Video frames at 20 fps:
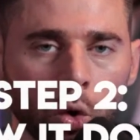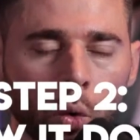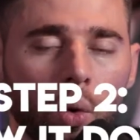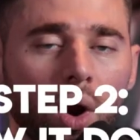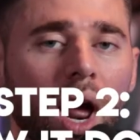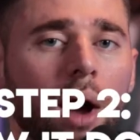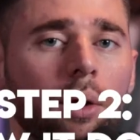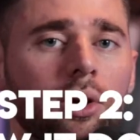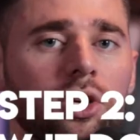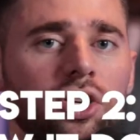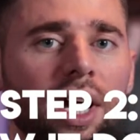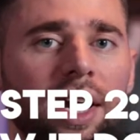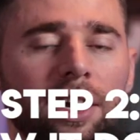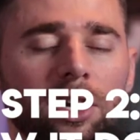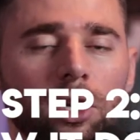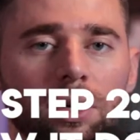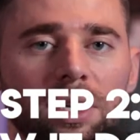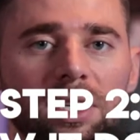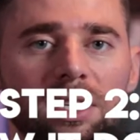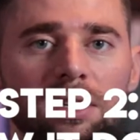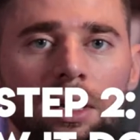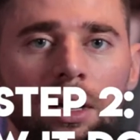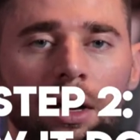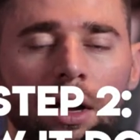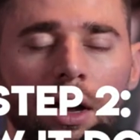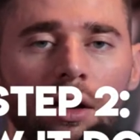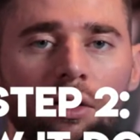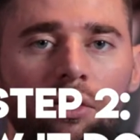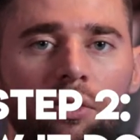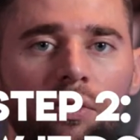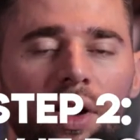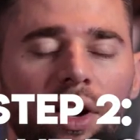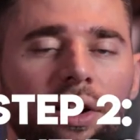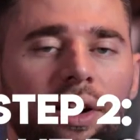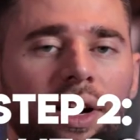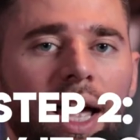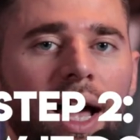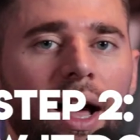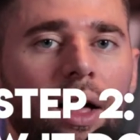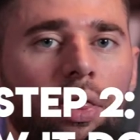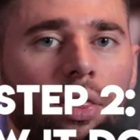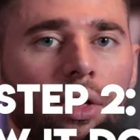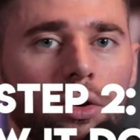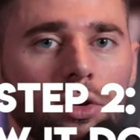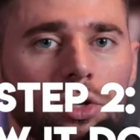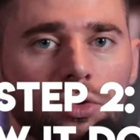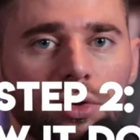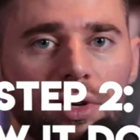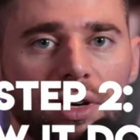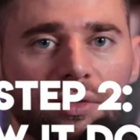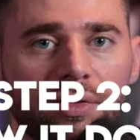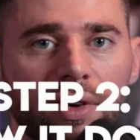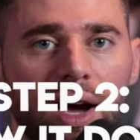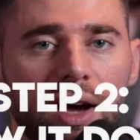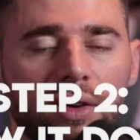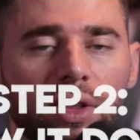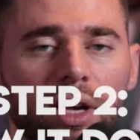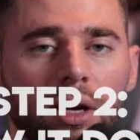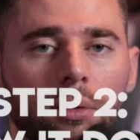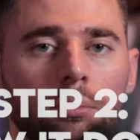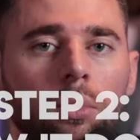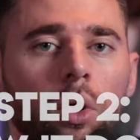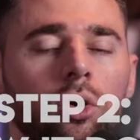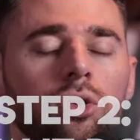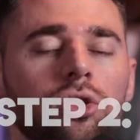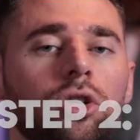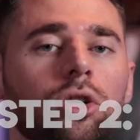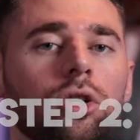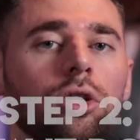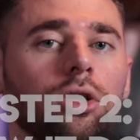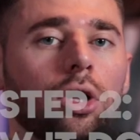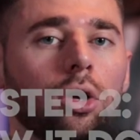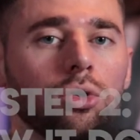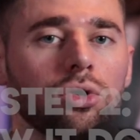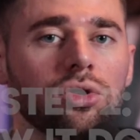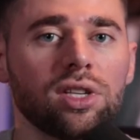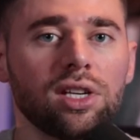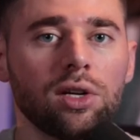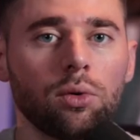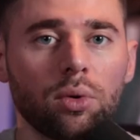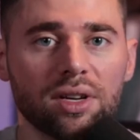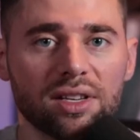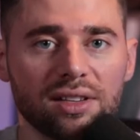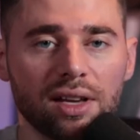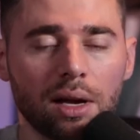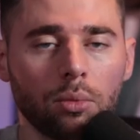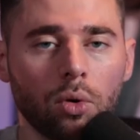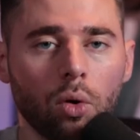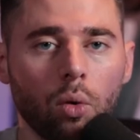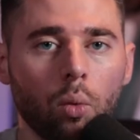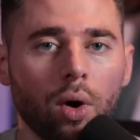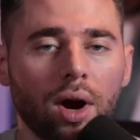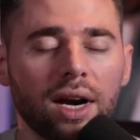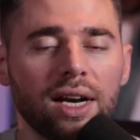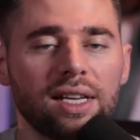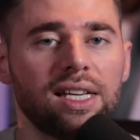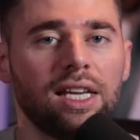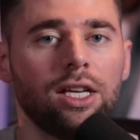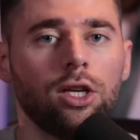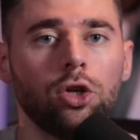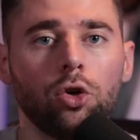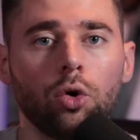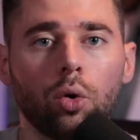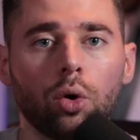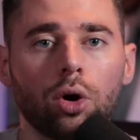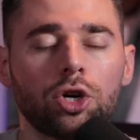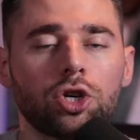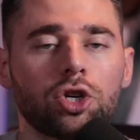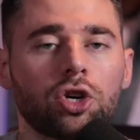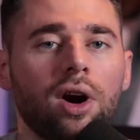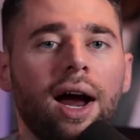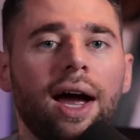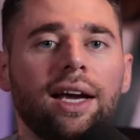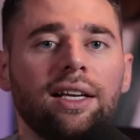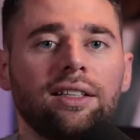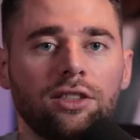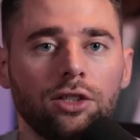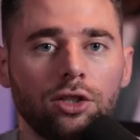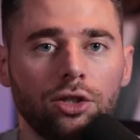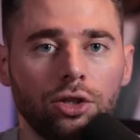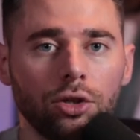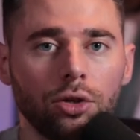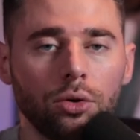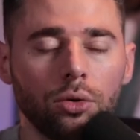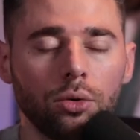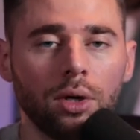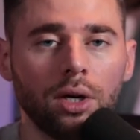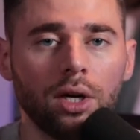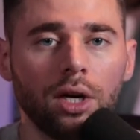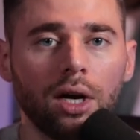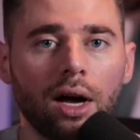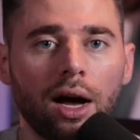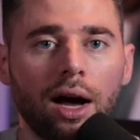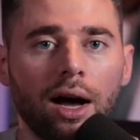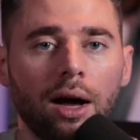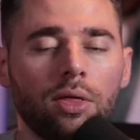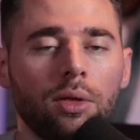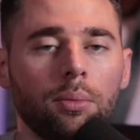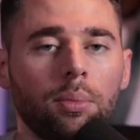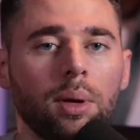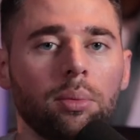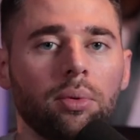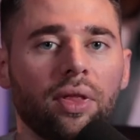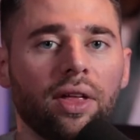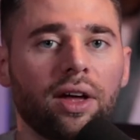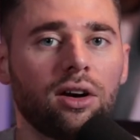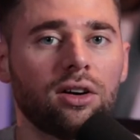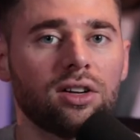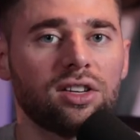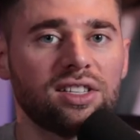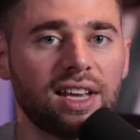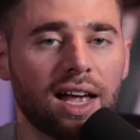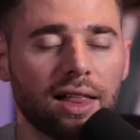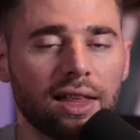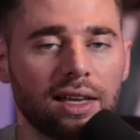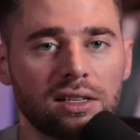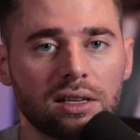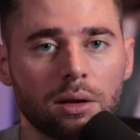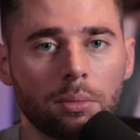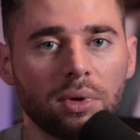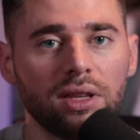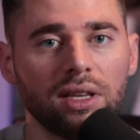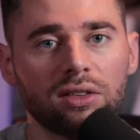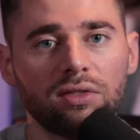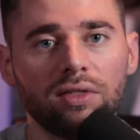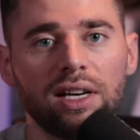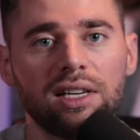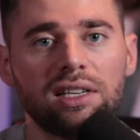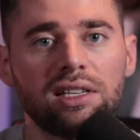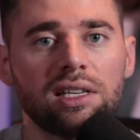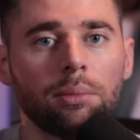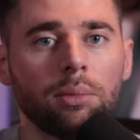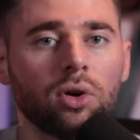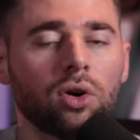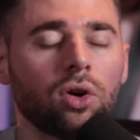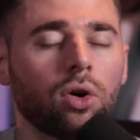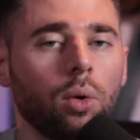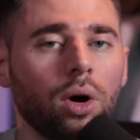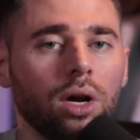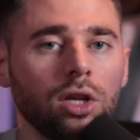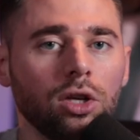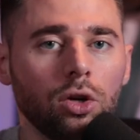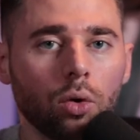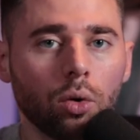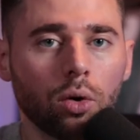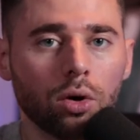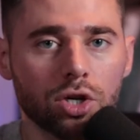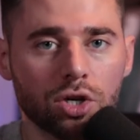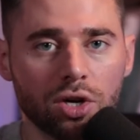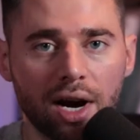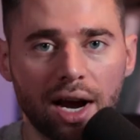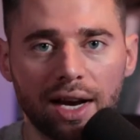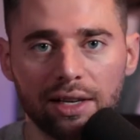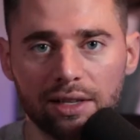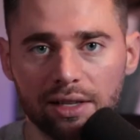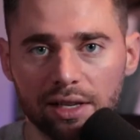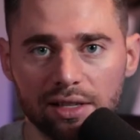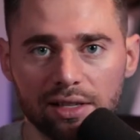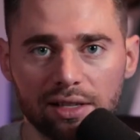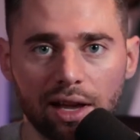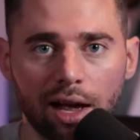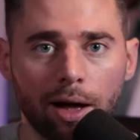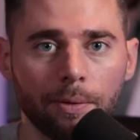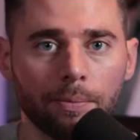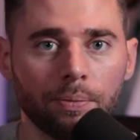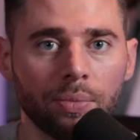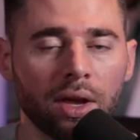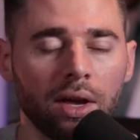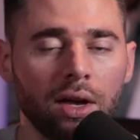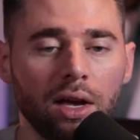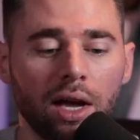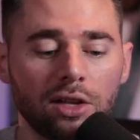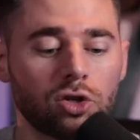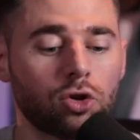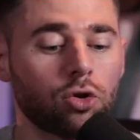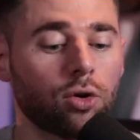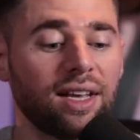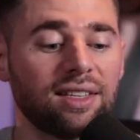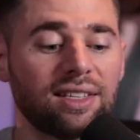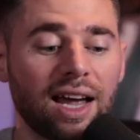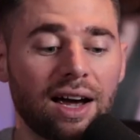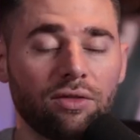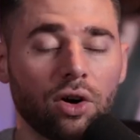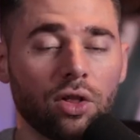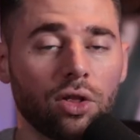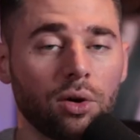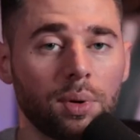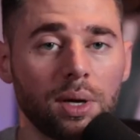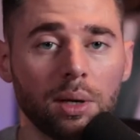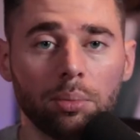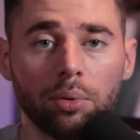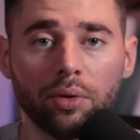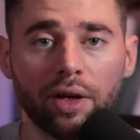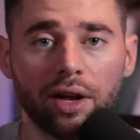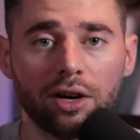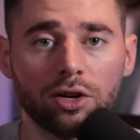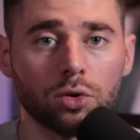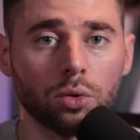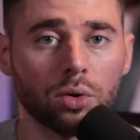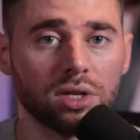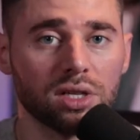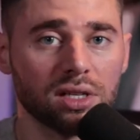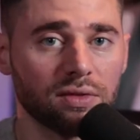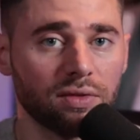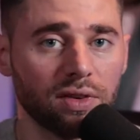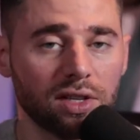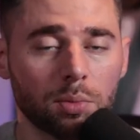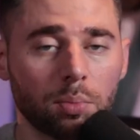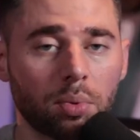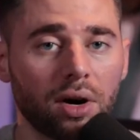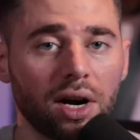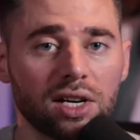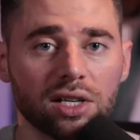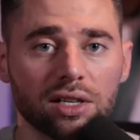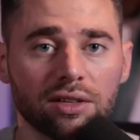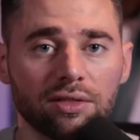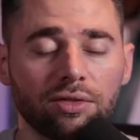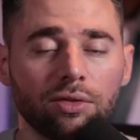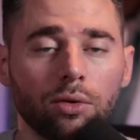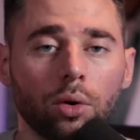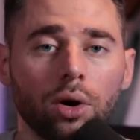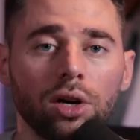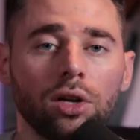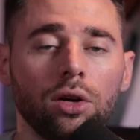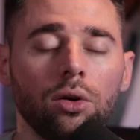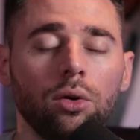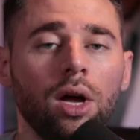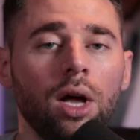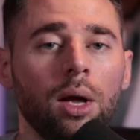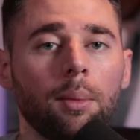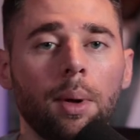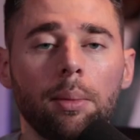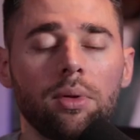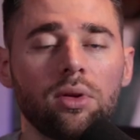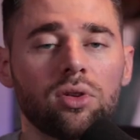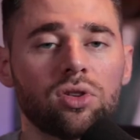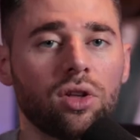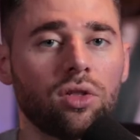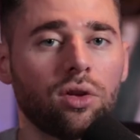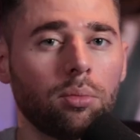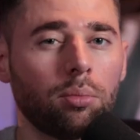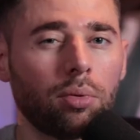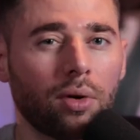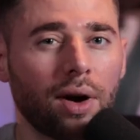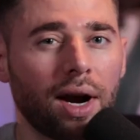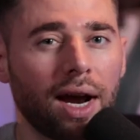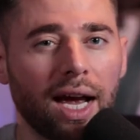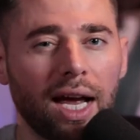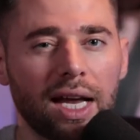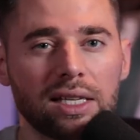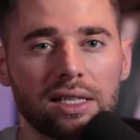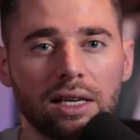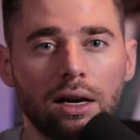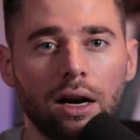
What I would try to do is figuring out those three to five that most closely resemble what it is that you're trying to do uh, the people that are selling something that's very similar to what you're trying to sell. It's great to have other people that are sources of inspiration for you. Maybe there's other brands